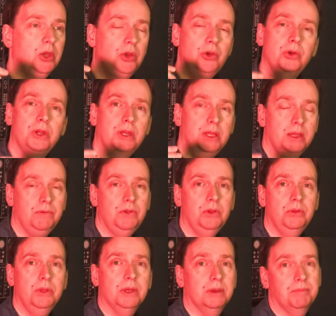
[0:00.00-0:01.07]
who could give you
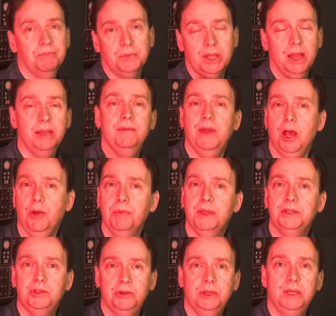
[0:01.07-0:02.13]
the kind of help
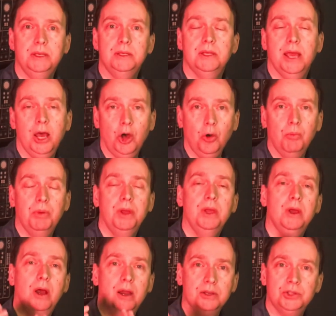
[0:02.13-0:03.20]
that you need to help
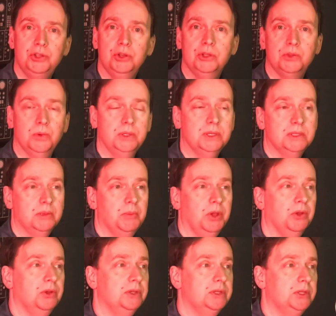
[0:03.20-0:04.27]
our students with
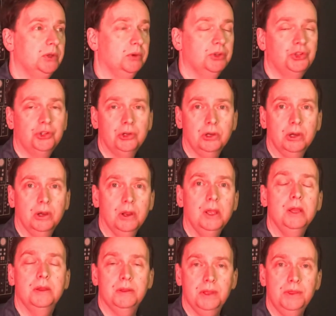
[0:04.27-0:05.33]
disabilities to ensure
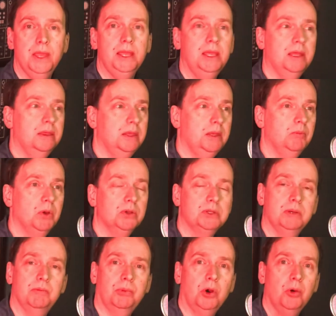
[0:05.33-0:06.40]
that they get the most
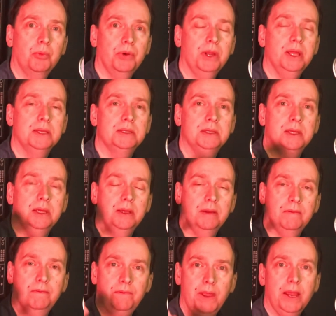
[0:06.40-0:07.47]
appropriate,
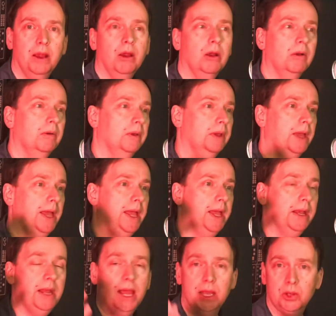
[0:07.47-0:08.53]
fair,
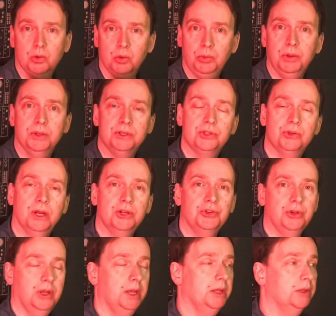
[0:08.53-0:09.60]
and equitable
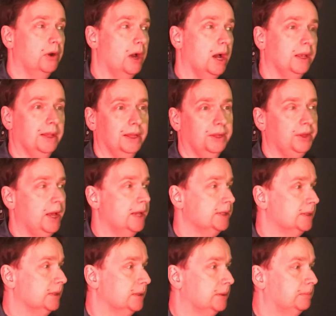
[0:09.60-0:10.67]
instruction in their online
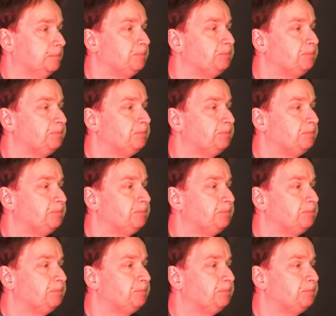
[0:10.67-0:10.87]
classes.